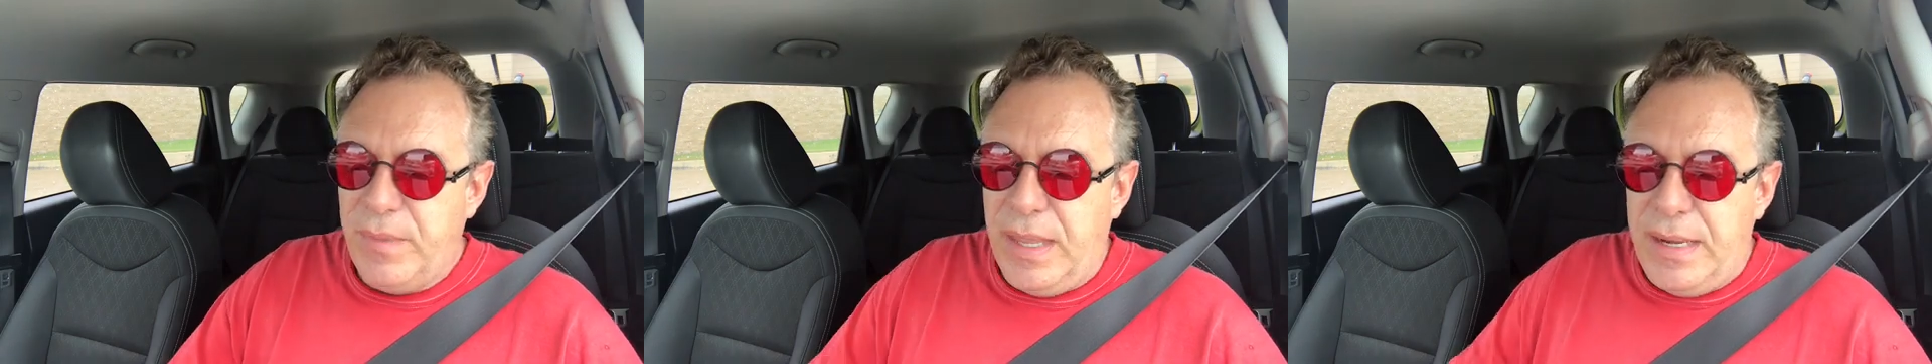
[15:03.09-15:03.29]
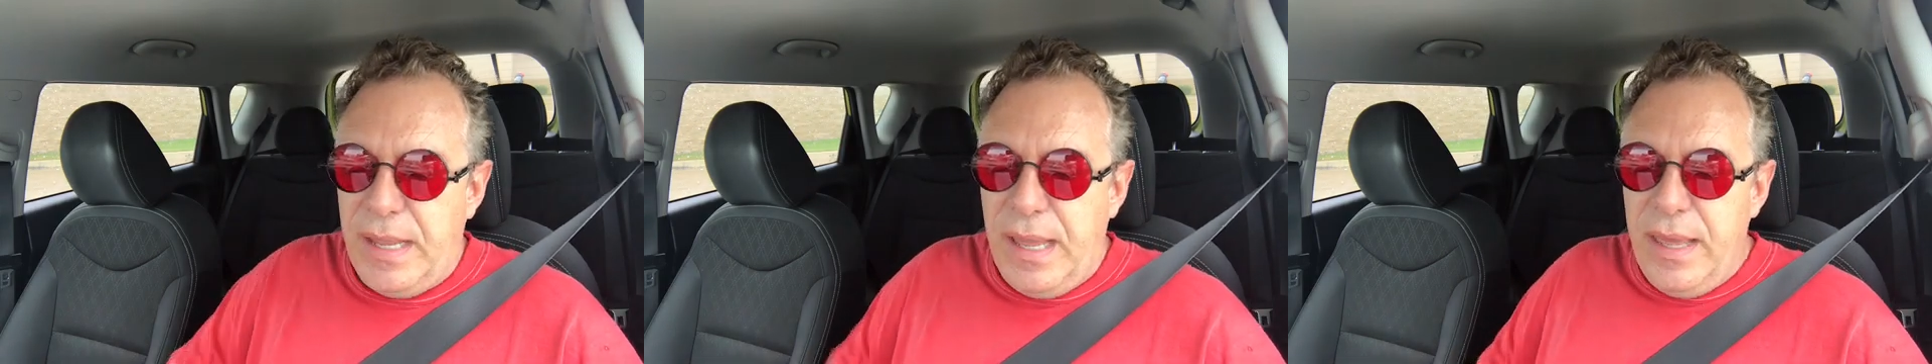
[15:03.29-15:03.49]

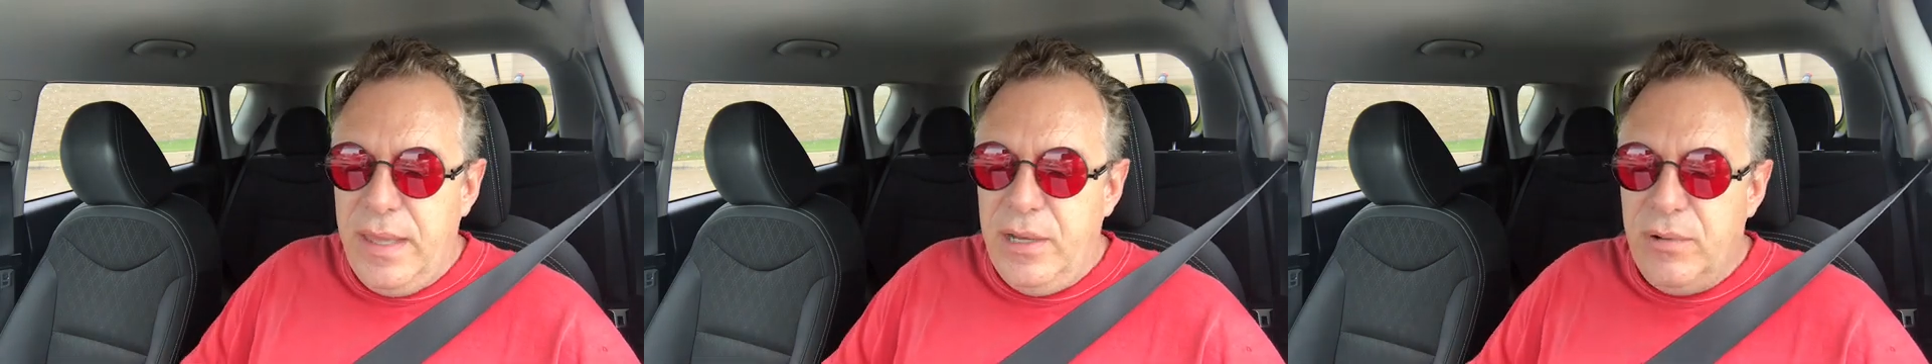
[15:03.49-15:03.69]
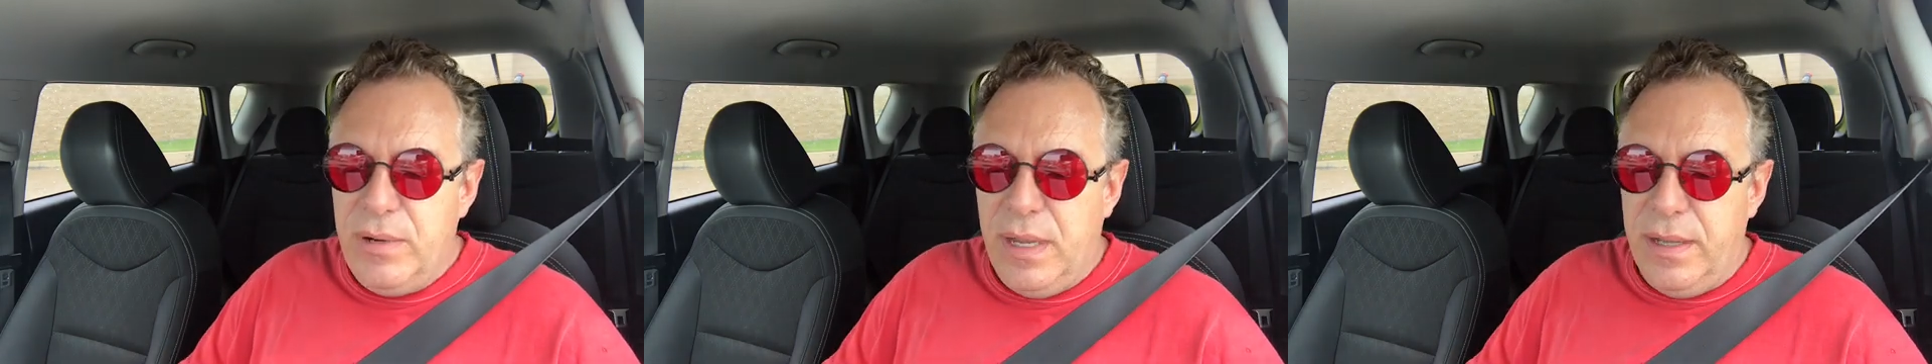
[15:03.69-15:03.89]
and
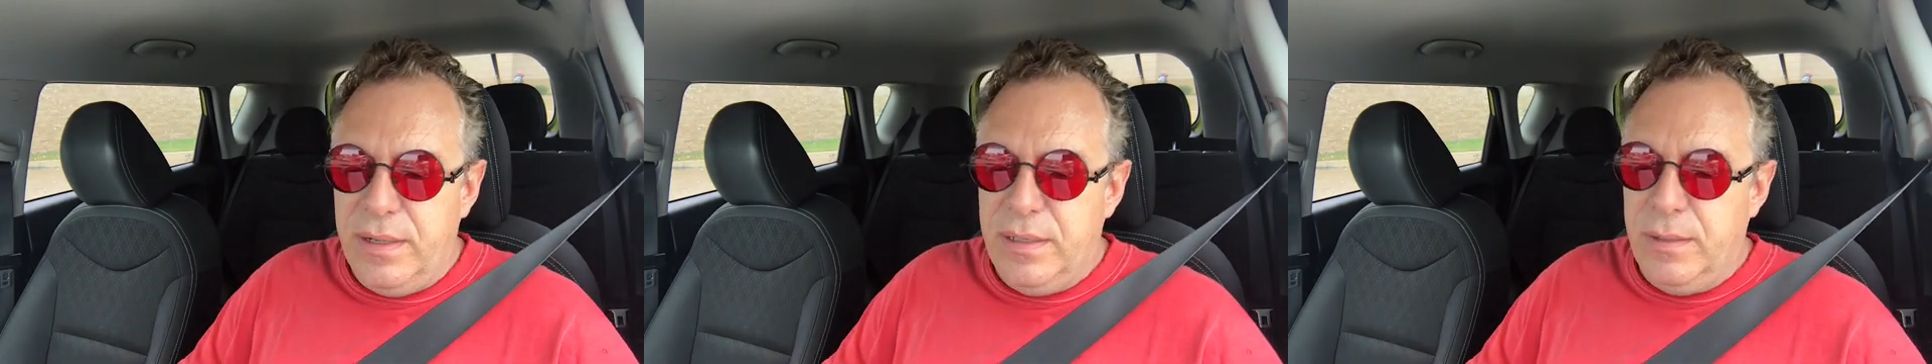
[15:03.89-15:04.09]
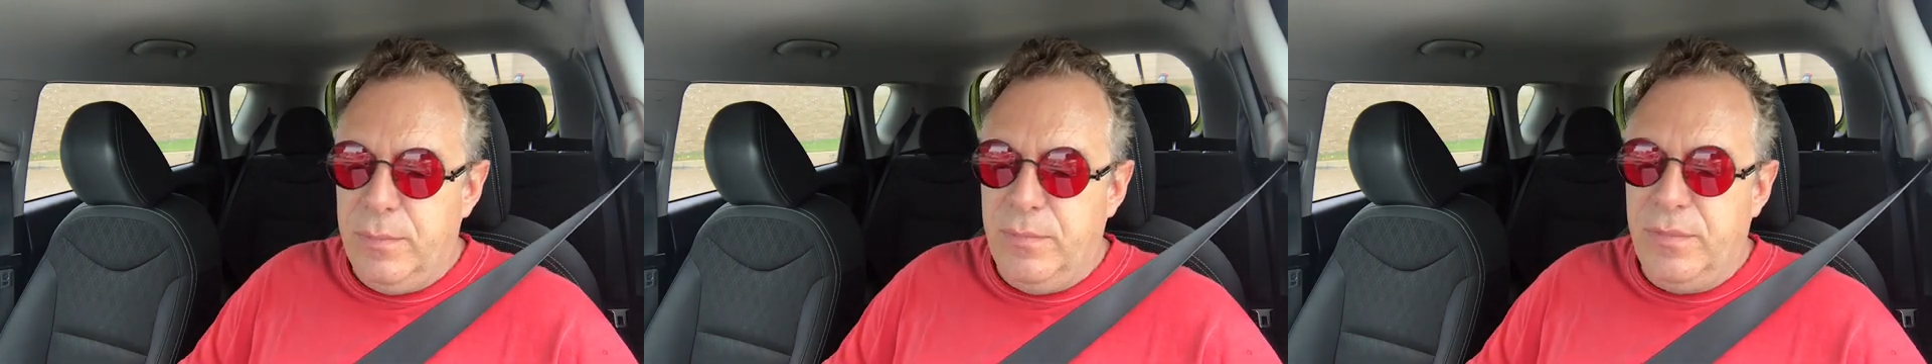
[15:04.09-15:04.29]
angry at
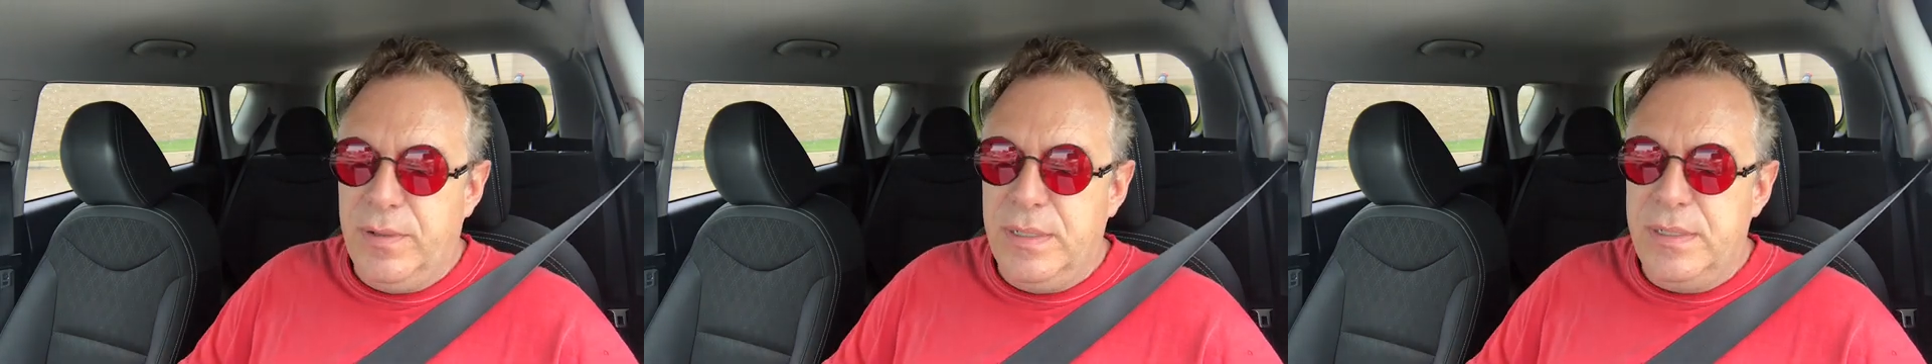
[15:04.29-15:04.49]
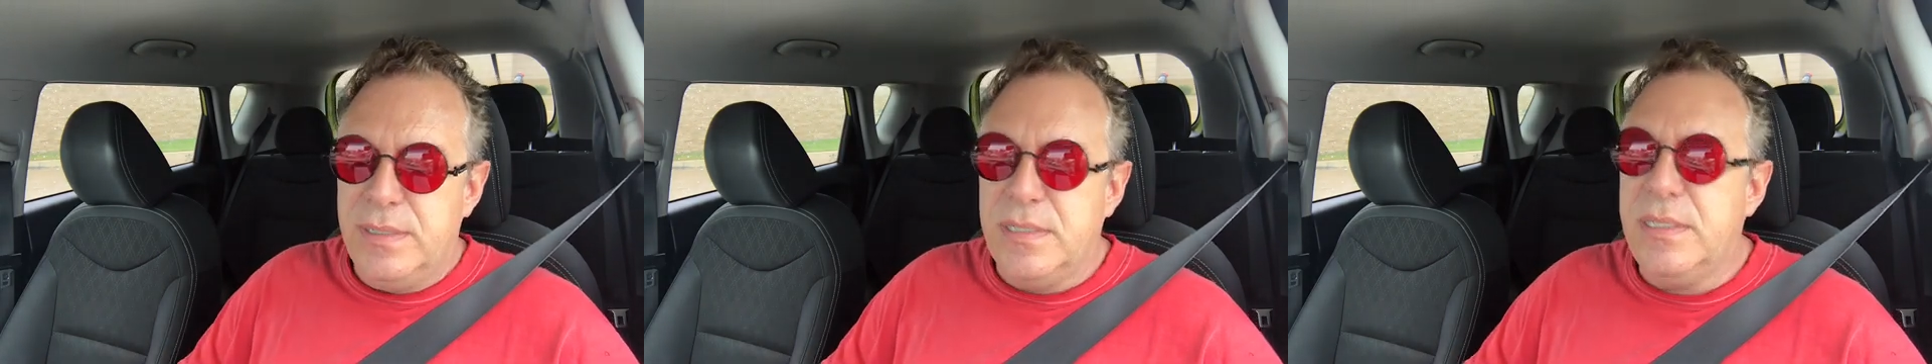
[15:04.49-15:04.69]
him for
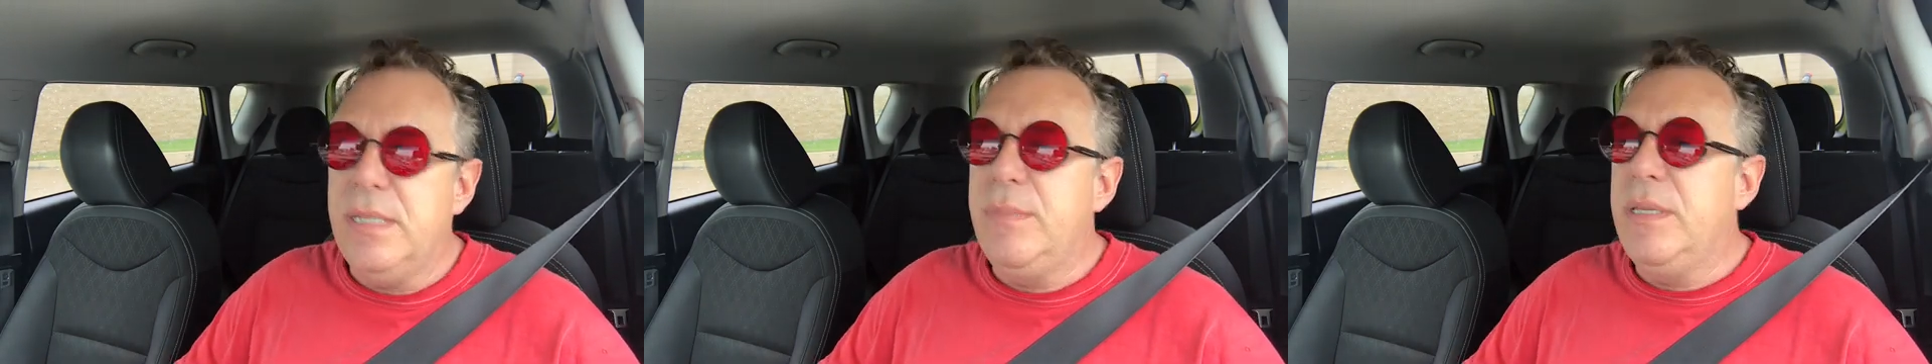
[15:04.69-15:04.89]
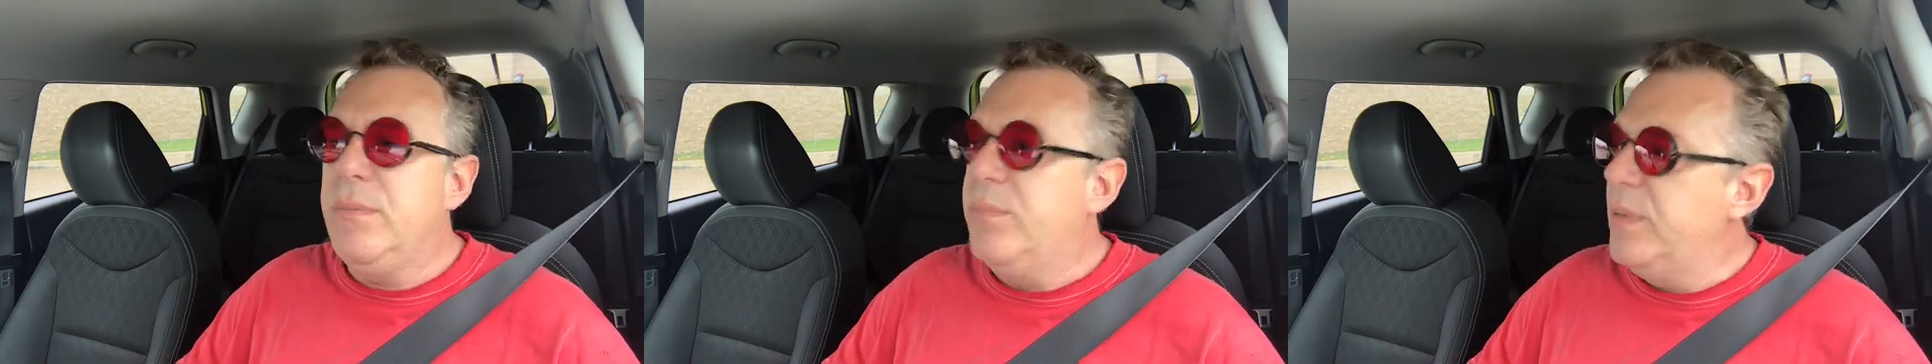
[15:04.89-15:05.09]
his
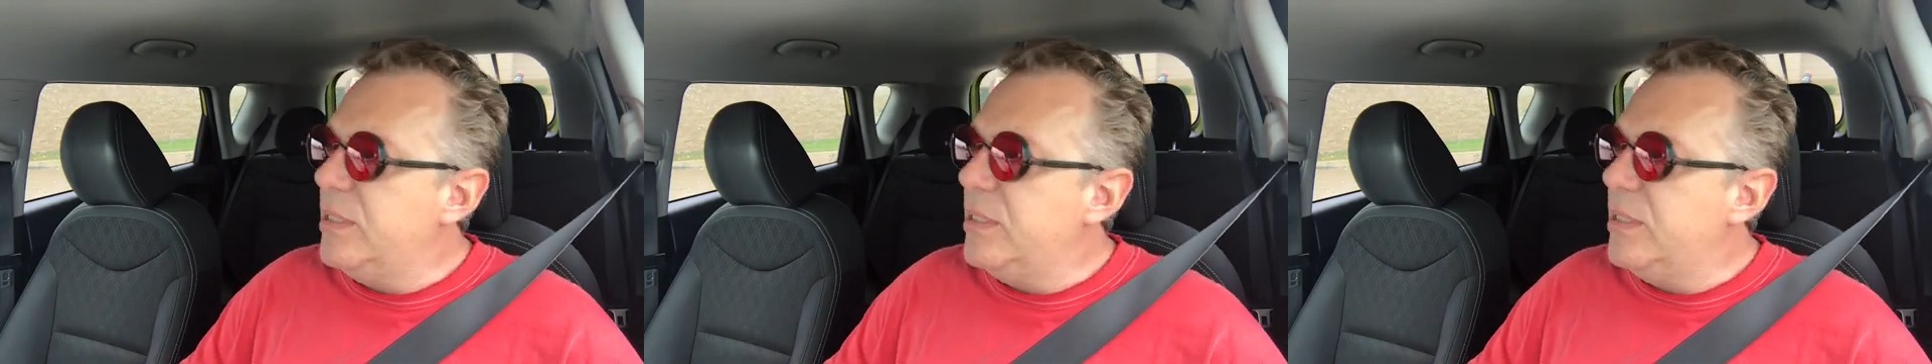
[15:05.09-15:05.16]
seeming